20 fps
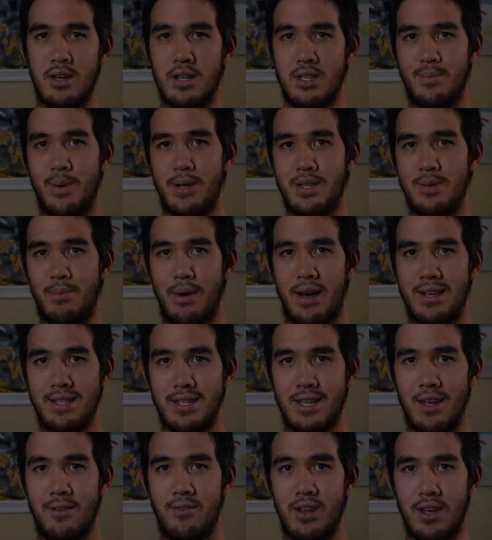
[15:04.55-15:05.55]
Spread some
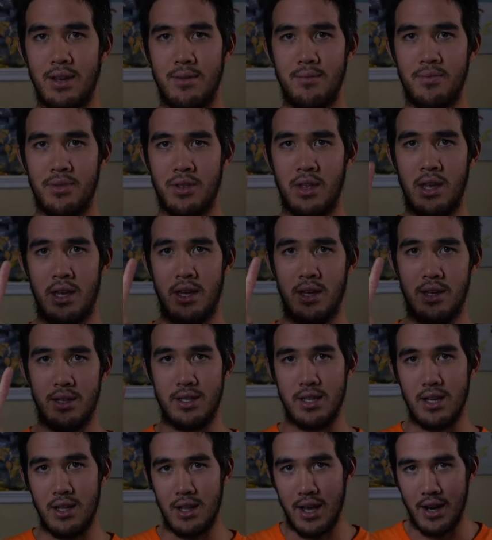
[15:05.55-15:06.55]
positivity.
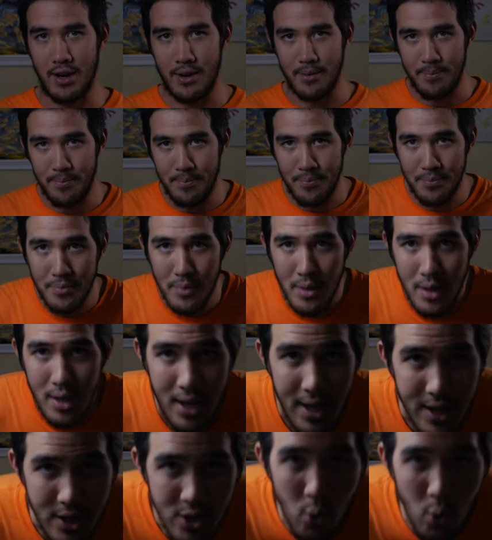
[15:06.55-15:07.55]
See you later in